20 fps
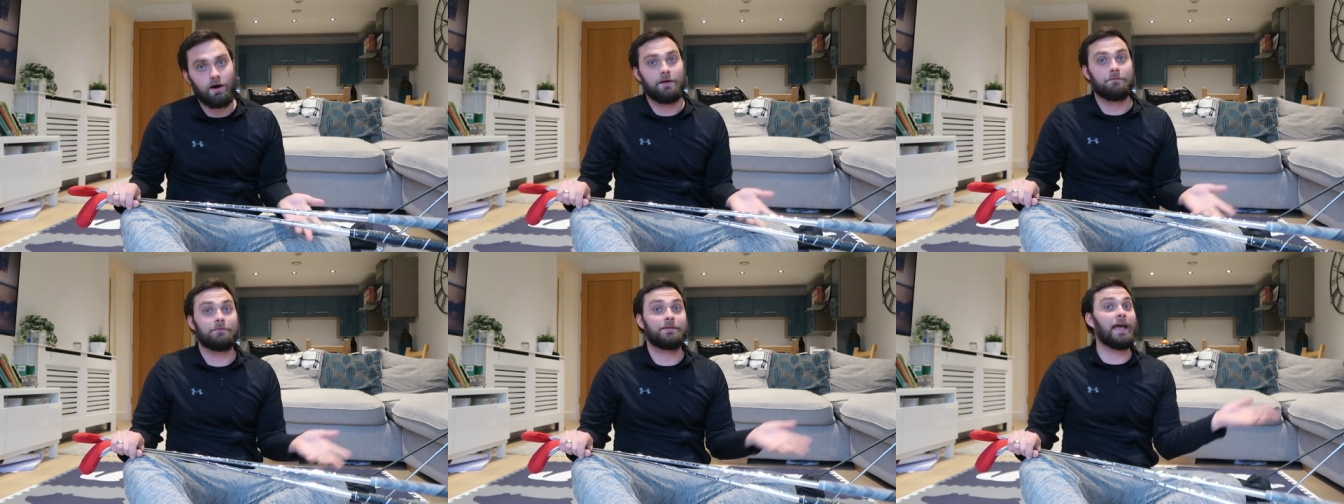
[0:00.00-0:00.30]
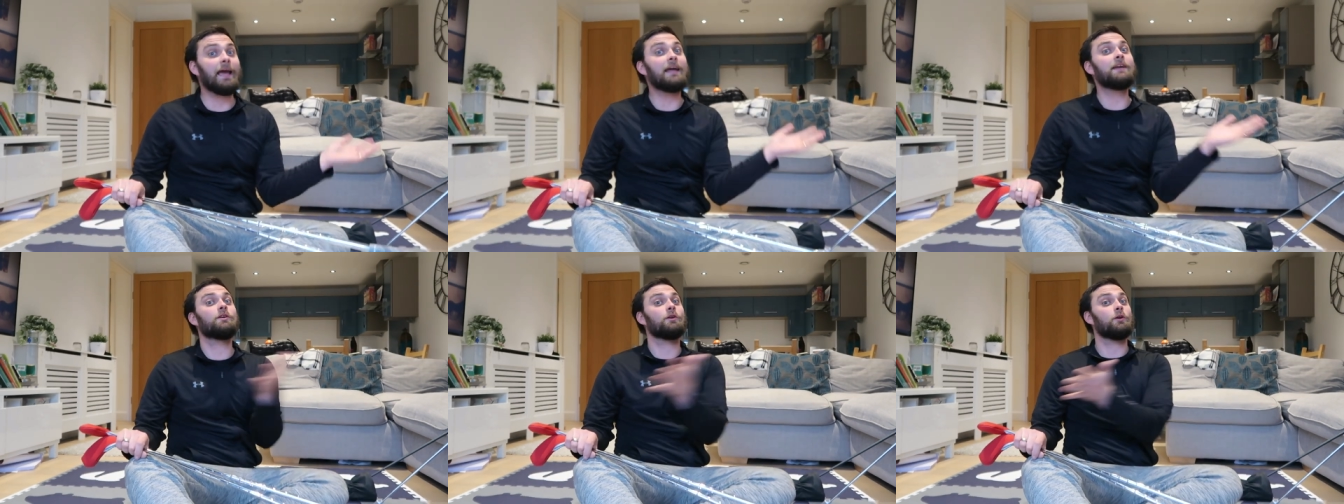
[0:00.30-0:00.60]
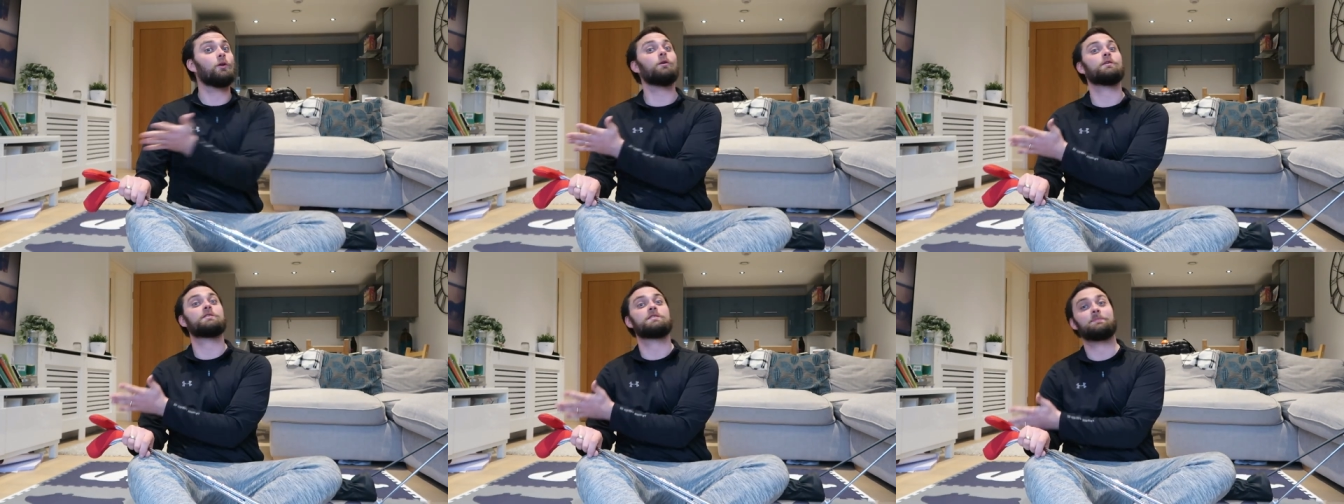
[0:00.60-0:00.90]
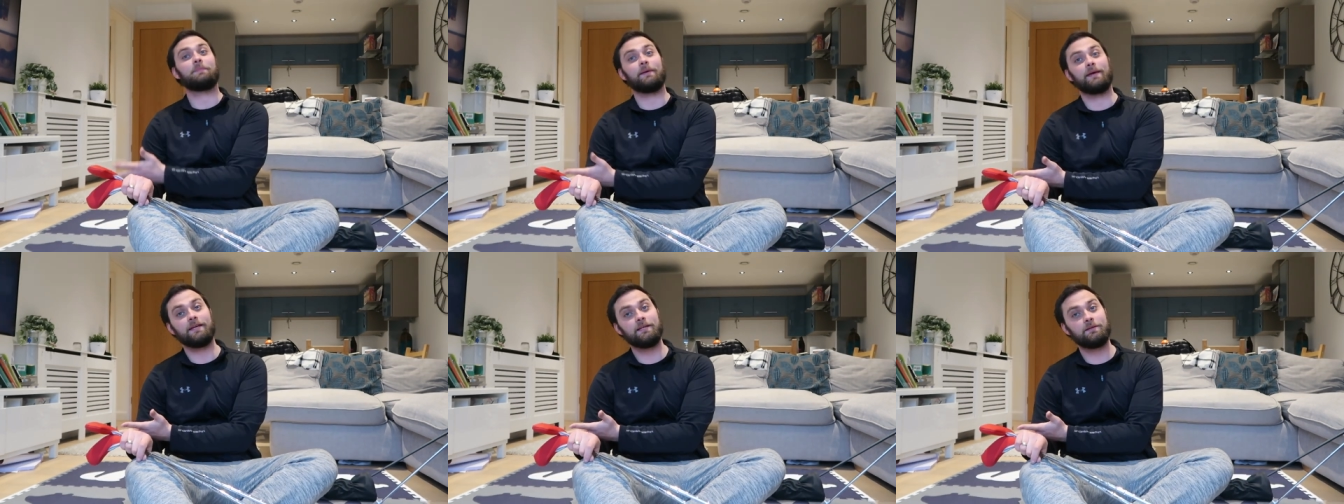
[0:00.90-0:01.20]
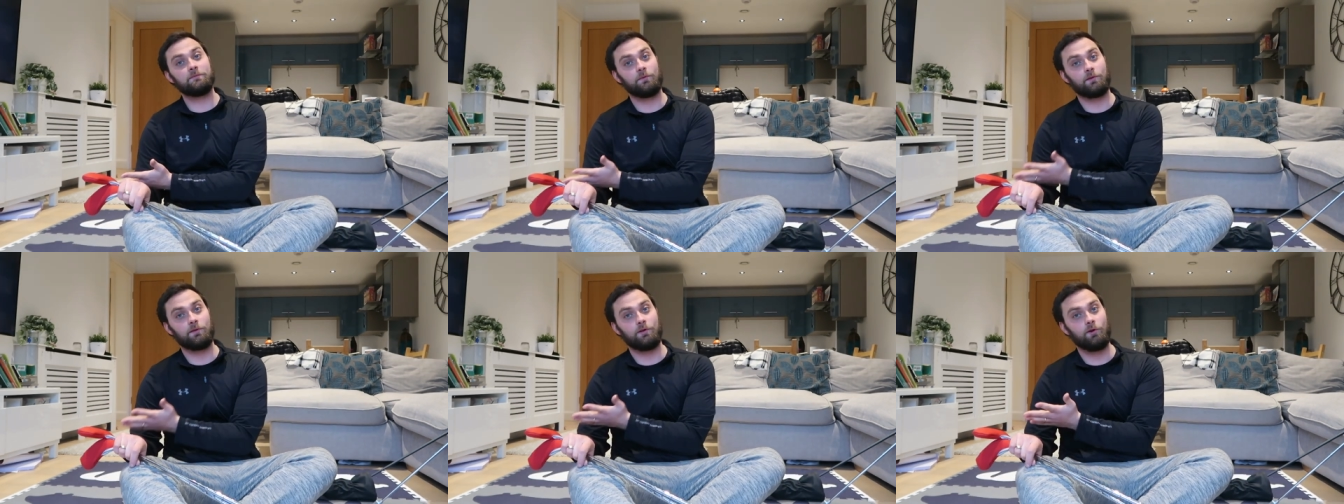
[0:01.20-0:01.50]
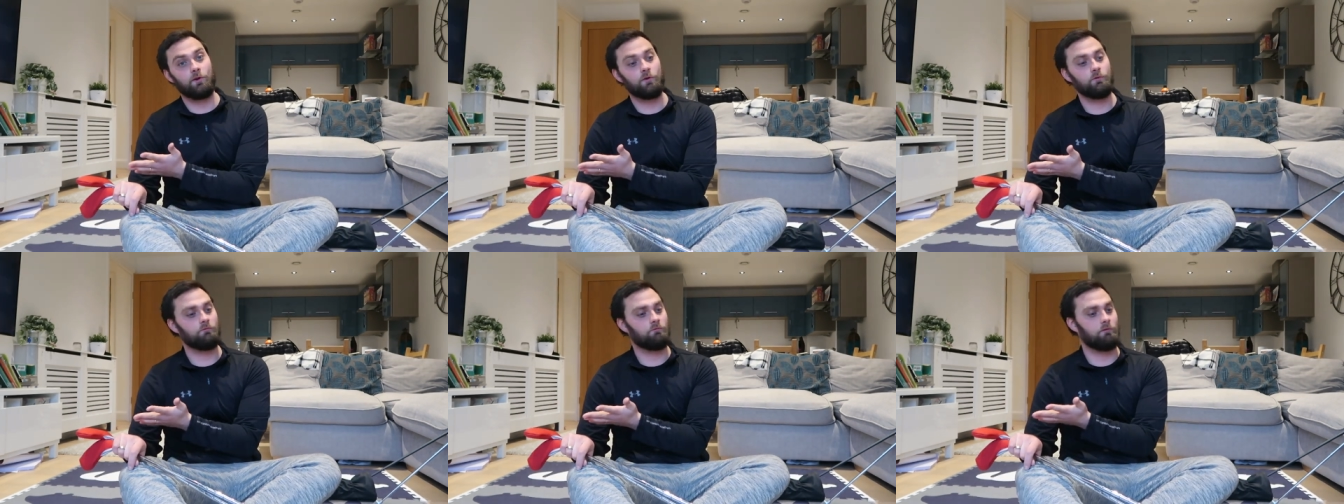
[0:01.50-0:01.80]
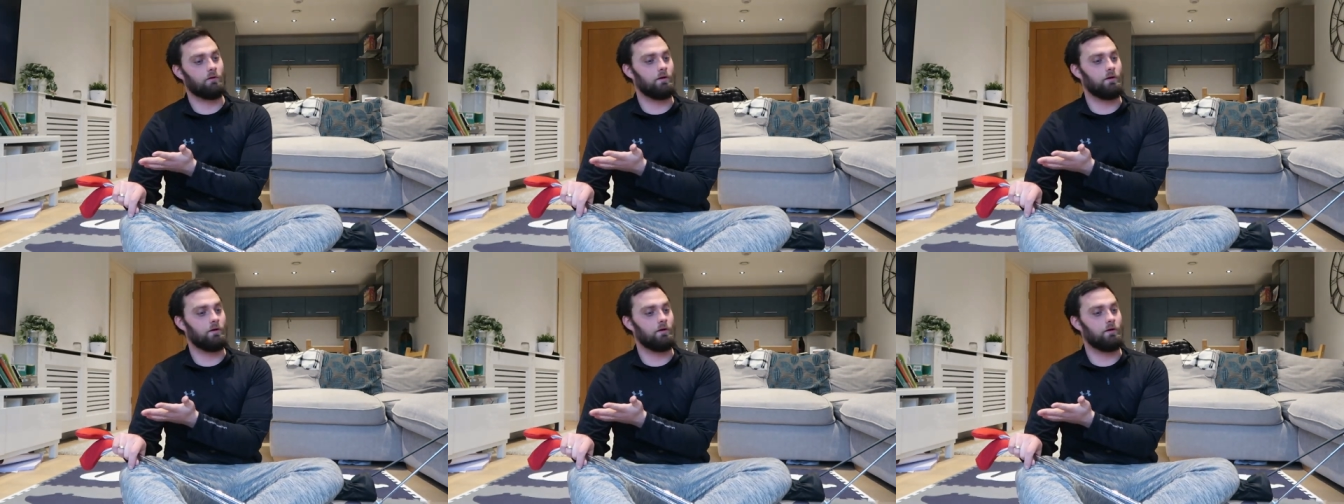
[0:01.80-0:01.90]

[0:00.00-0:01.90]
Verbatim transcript: I've gained a lot of speed with a long